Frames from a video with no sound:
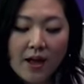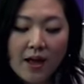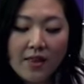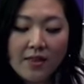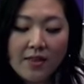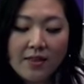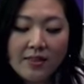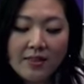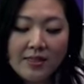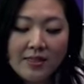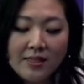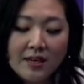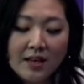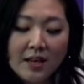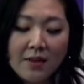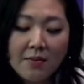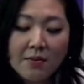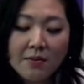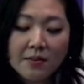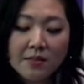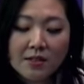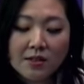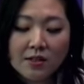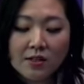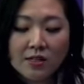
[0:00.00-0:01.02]
this
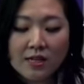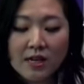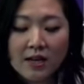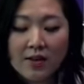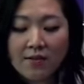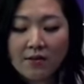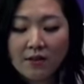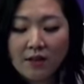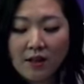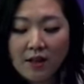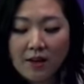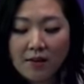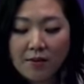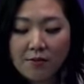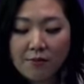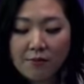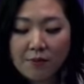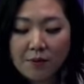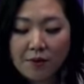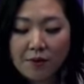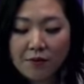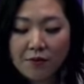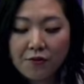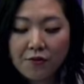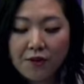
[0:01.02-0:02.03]
enables her to have a lot of
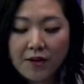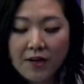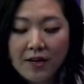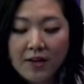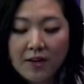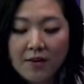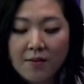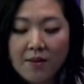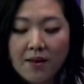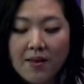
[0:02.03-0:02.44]
more freedom